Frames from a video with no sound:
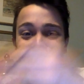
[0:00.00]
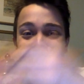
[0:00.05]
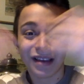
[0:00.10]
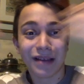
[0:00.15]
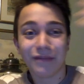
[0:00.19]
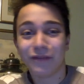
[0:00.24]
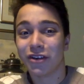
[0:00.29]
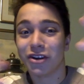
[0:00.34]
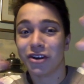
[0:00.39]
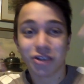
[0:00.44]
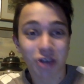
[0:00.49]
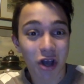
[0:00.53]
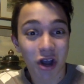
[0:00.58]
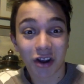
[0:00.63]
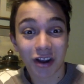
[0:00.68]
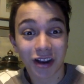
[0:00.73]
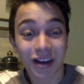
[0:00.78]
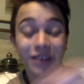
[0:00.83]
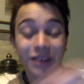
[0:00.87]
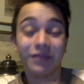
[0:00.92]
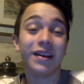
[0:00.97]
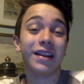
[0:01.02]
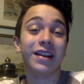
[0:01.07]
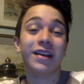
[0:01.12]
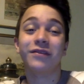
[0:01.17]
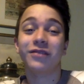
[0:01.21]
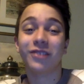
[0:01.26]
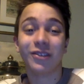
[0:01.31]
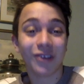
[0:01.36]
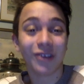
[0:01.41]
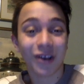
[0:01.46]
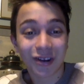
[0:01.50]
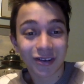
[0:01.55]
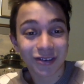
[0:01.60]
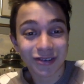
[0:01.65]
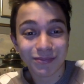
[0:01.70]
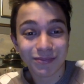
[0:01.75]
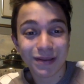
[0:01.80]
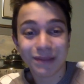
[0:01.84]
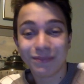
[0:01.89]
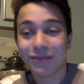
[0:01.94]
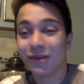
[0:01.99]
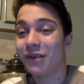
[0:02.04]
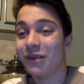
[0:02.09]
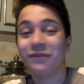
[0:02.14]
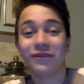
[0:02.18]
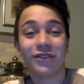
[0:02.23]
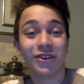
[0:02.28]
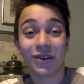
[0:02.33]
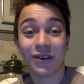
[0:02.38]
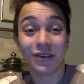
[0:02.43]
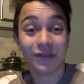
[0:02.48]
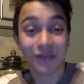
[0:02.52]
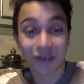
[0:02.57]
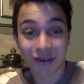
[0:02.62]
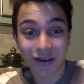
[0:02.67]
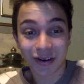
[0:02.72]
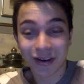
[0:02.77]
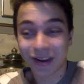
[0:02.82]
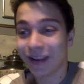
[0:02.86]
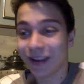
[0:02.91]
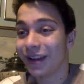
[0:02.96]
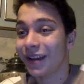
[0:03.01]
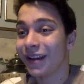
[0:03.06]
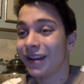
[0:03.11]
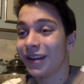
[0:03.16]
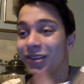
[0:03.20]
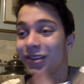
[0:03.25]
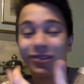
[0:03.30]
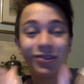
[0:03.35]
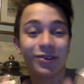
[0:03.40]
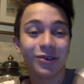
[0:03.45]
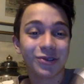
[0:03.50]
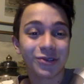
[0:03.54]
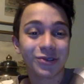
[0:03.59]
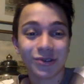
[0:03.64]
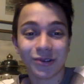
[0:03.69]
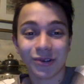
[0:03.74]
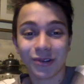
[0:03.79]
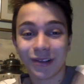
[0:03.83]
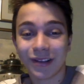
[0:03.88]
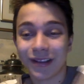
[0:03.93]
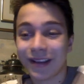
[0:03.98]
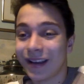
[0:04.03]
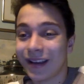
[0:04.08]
see, I'm very talkative. I love to talk to people. I'm very, very social.